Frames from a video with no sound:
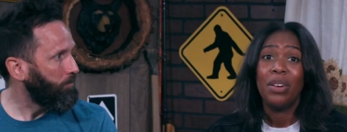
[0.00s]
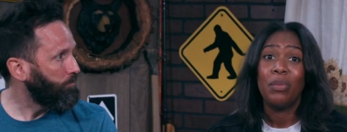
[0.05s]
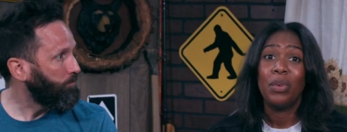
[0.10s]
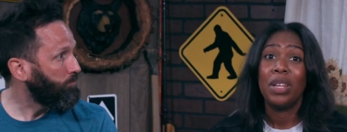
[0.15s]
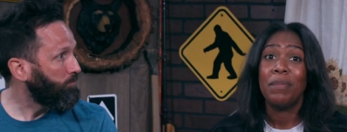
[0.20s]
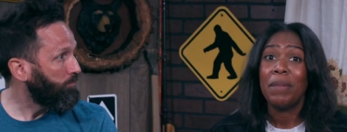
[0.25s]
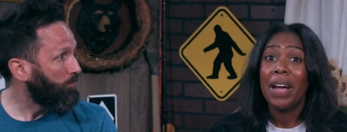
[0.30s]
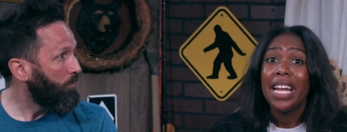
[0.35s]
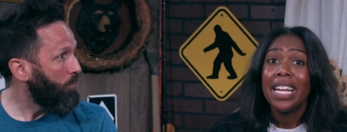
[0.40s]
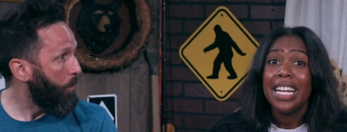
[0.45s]

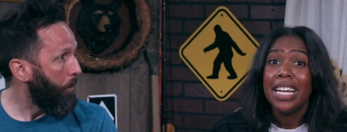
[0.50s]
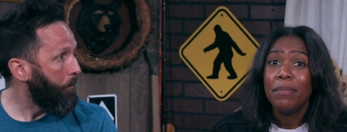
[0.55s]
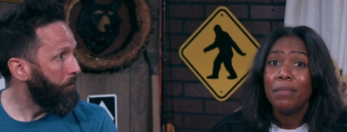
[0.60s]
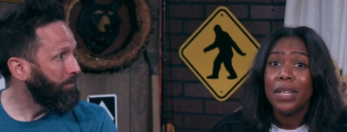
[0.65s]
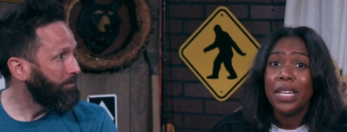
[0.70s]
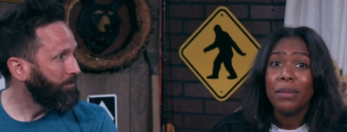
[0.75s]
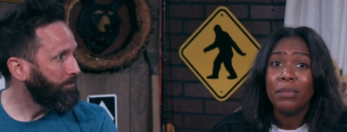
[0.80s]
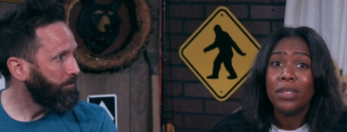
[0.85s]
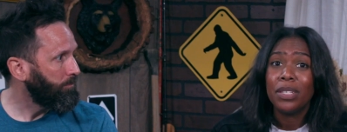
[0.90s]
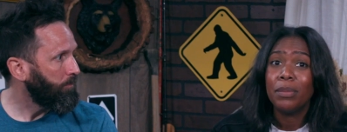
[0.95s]
Speaker 1: We might not
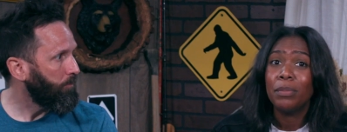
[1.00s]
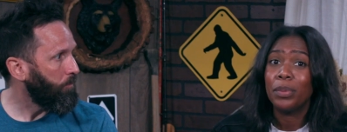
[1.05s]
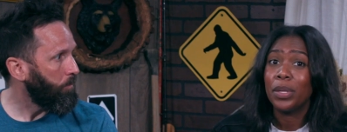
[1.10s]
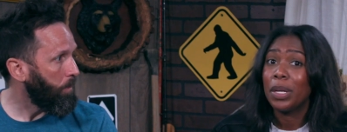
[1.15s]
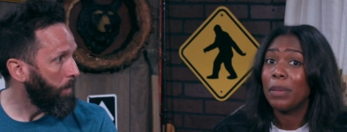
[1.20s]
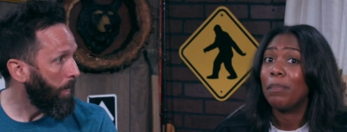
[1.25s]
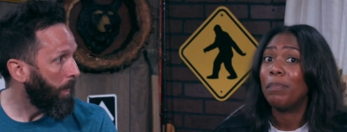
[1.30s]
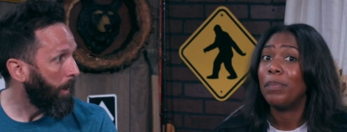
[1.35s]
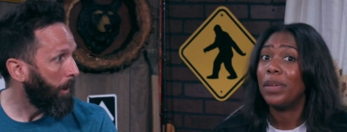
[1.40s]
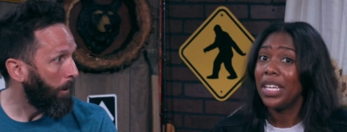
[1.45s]
be able to
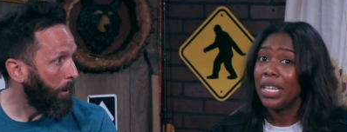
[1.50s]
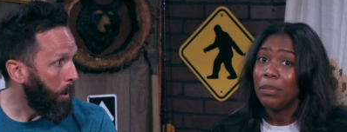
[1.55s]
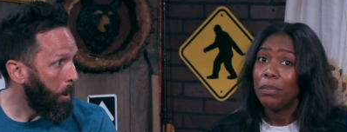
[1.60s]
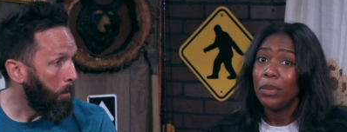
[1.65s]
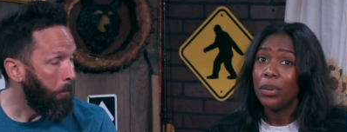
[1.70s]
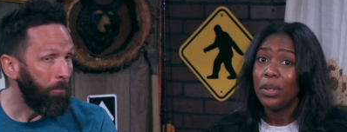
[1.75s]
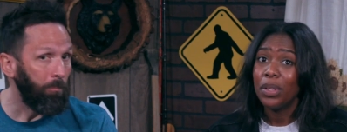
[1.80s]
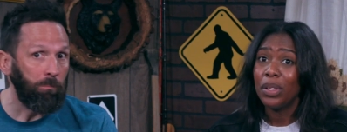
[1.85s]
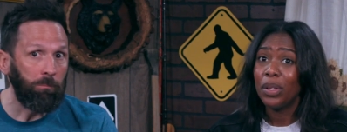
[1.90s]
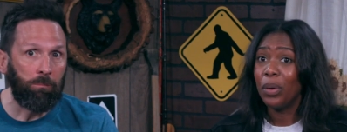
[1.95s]
bring
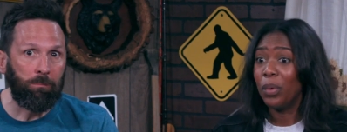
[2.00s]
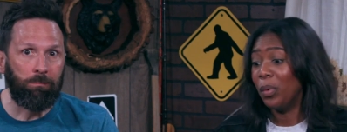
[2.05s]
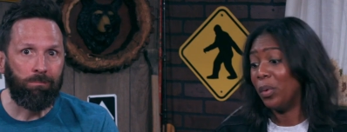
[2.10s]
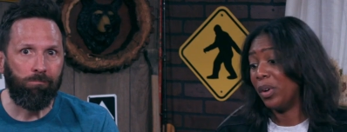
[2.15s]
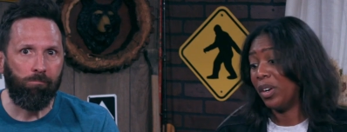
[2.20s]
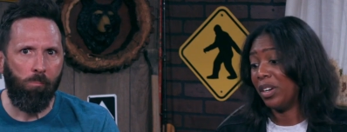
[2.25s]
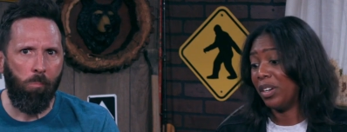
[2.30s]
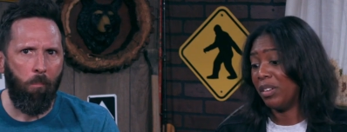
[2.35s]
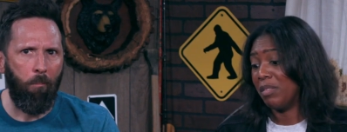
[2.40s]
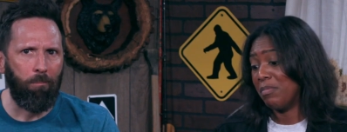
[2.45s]
people
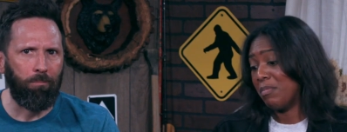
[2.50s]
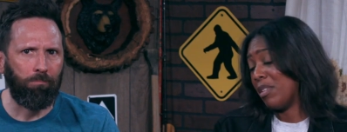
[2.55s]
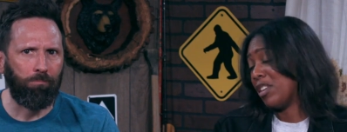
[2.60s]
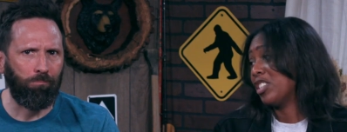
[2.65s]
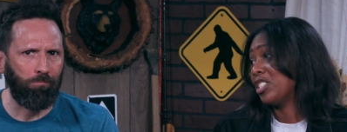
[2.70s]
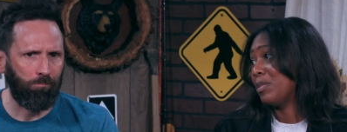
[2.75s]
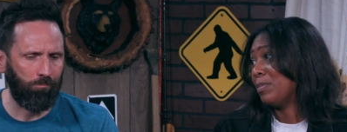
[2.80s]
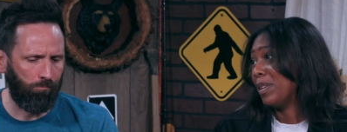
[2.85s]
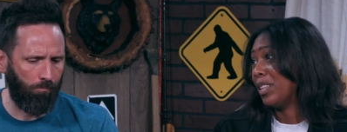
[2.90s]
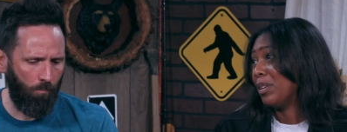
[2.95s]
or
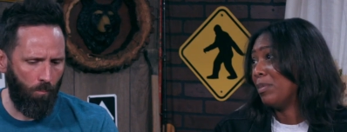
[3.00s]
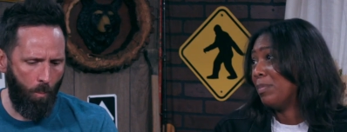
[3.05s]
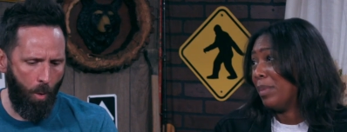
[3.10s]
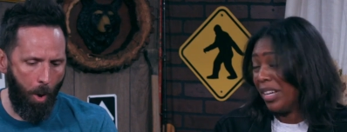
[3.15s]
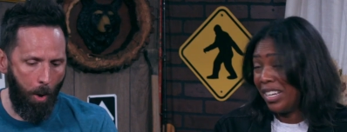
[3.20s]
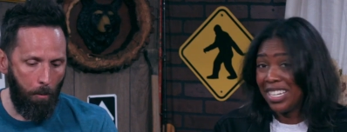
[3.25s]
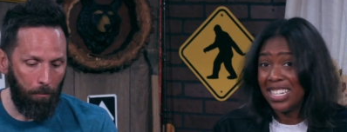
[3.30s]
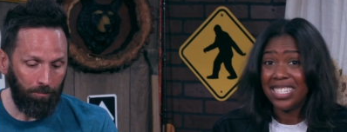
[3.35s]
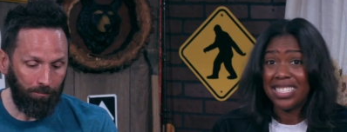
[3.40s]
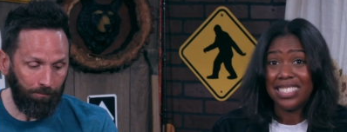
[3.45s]
marshmallow
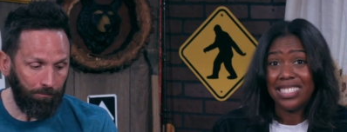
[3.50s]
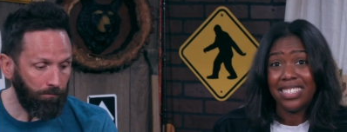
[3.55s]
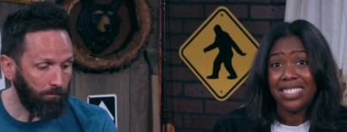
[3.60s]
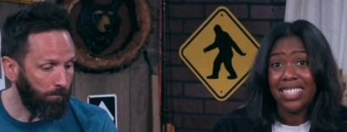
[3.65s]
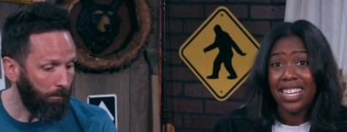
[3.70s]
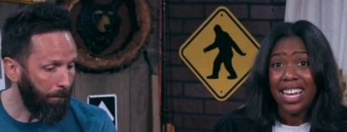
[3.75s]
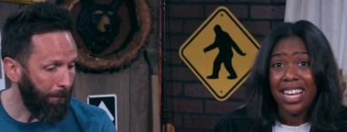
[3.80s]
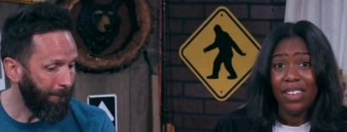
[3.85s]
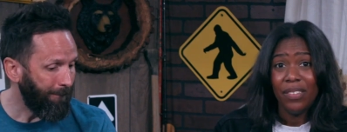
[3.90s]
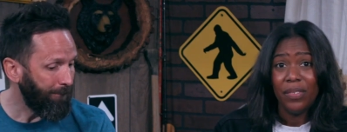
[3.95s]
bunnies to
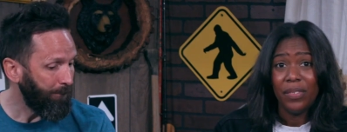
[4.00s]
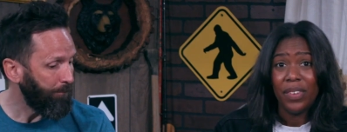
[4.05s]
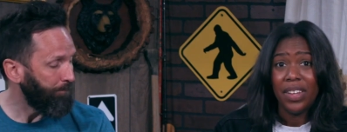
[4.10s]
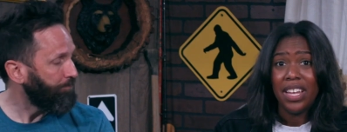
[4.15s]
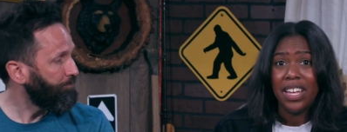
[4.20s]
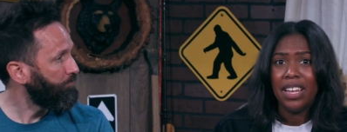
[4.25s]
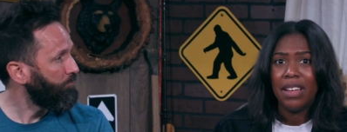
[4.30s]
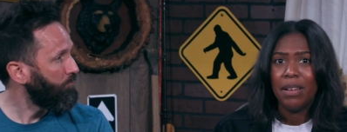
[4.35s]
life,